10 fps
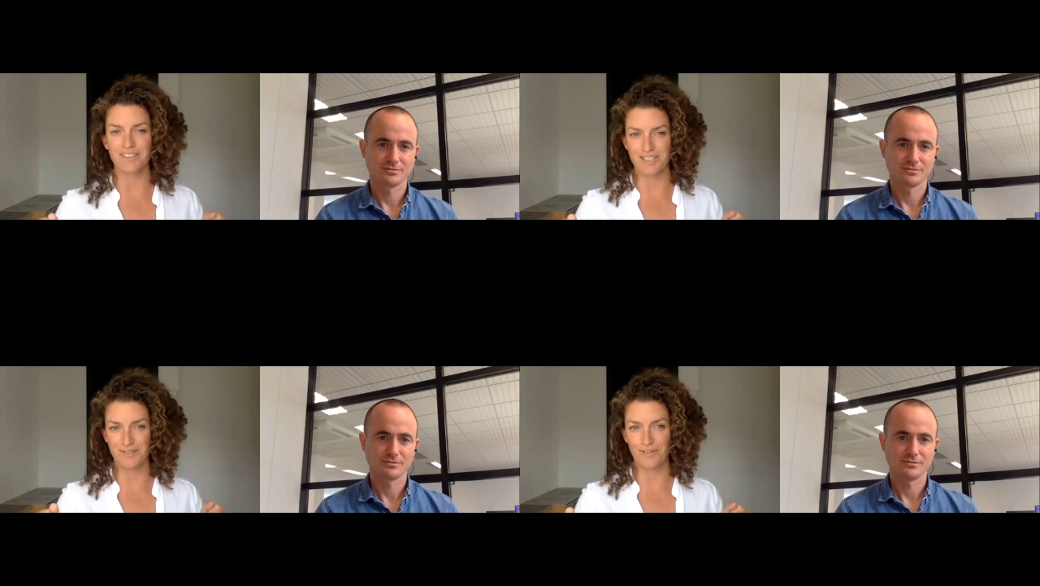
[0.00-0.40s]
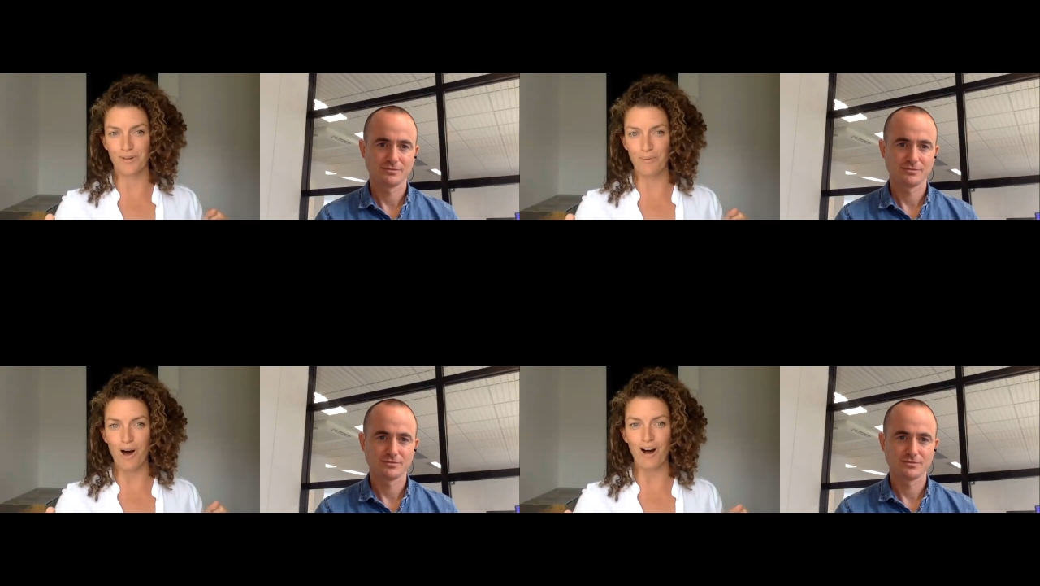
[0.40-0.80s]
Speaker 1: this for
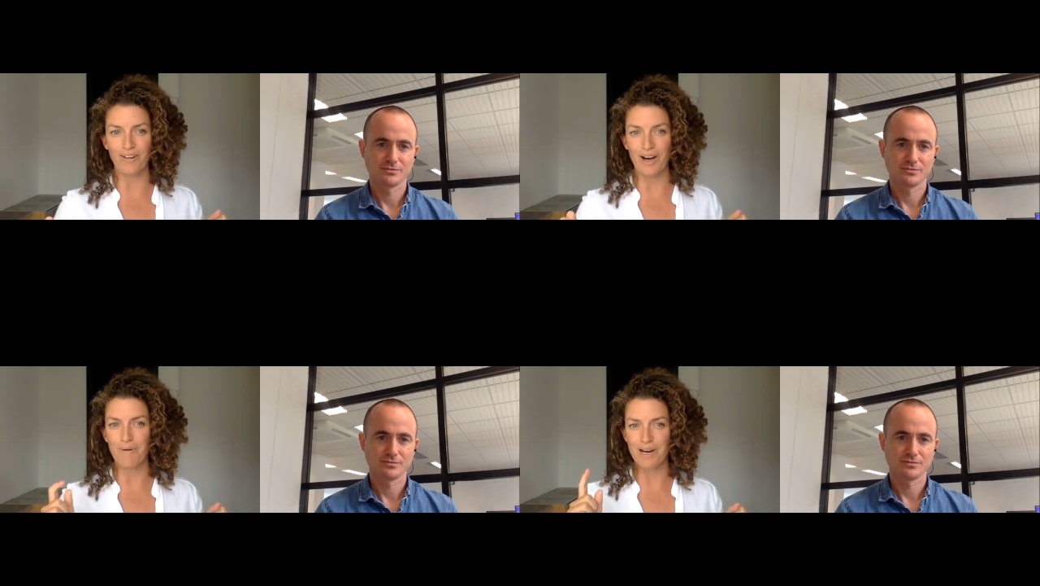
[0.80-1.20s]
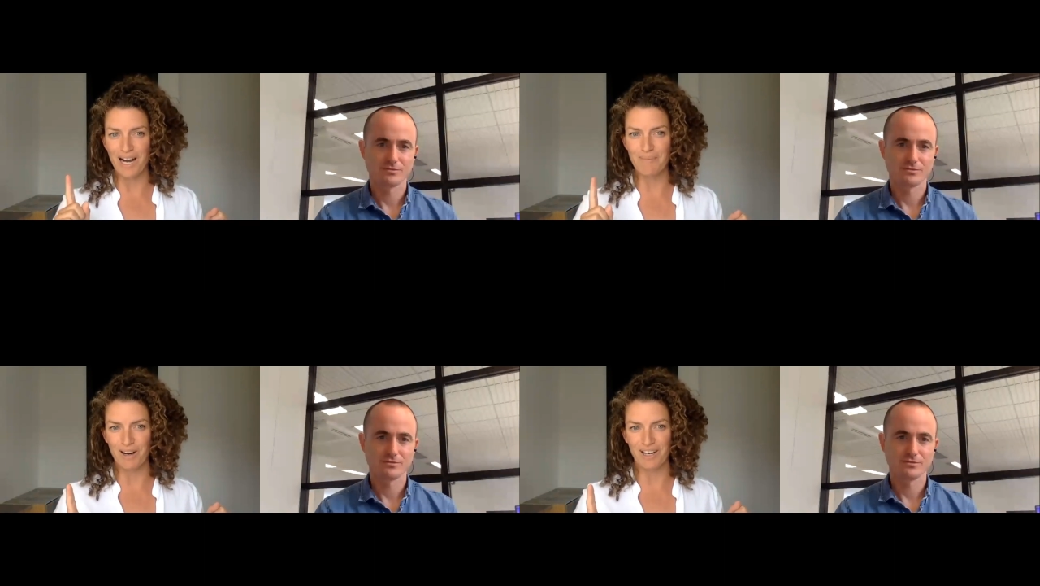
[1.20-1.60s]
a while now. We
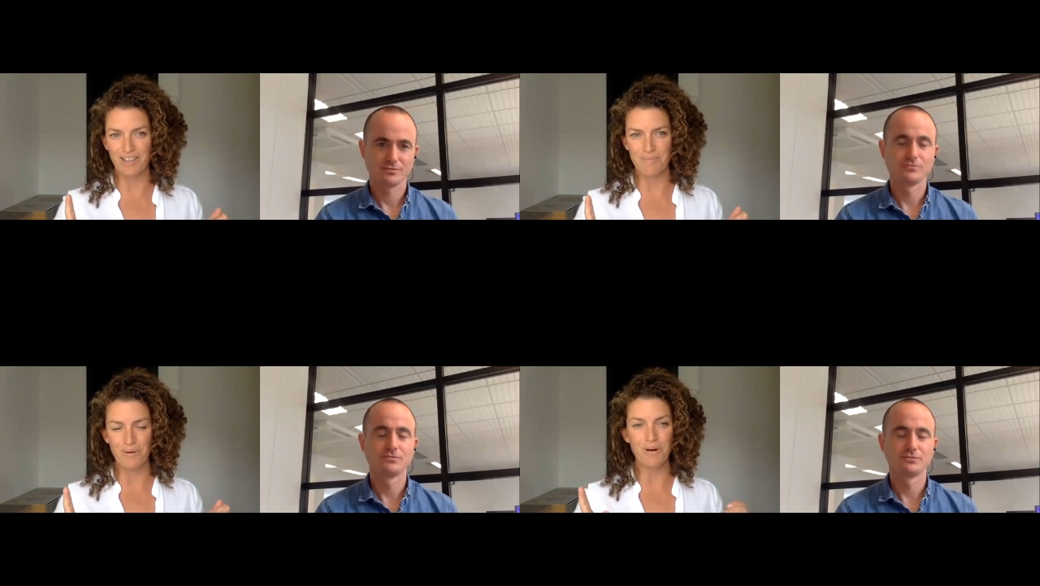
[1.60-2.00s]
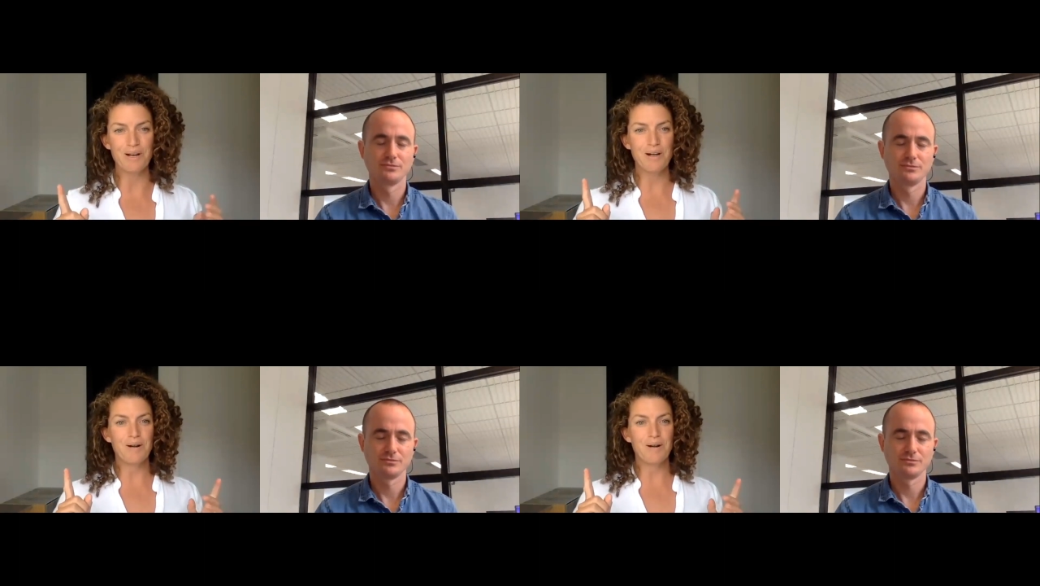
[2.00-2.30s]
are behind the mm-hmm. ball. Mm-hmm.